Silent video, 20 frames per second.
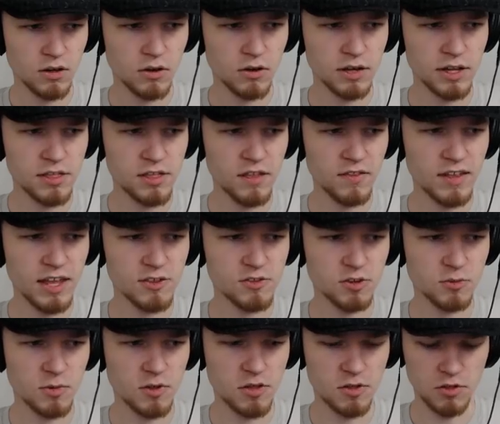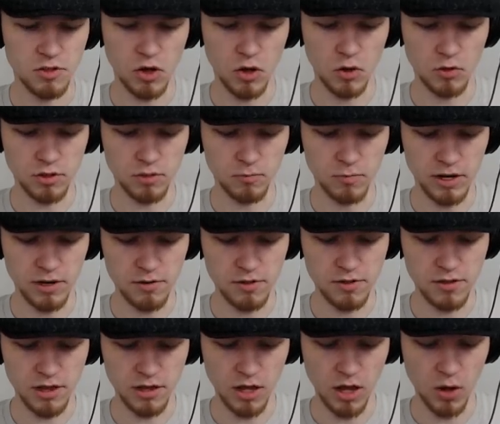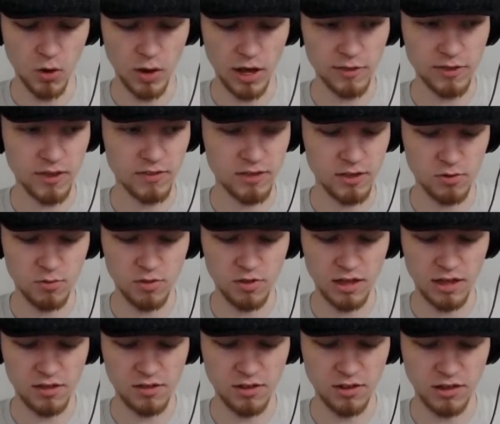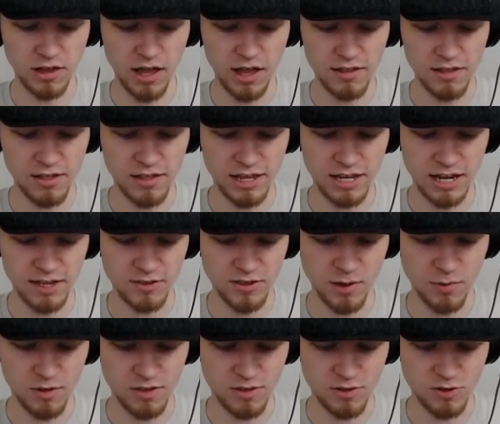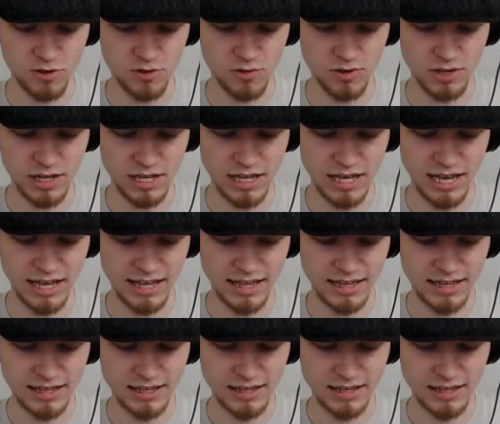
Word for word: Or he said the engine was soaked and we were stuck. Oh, I thought this was like still cutscene-ish. I wasn't shooting yet.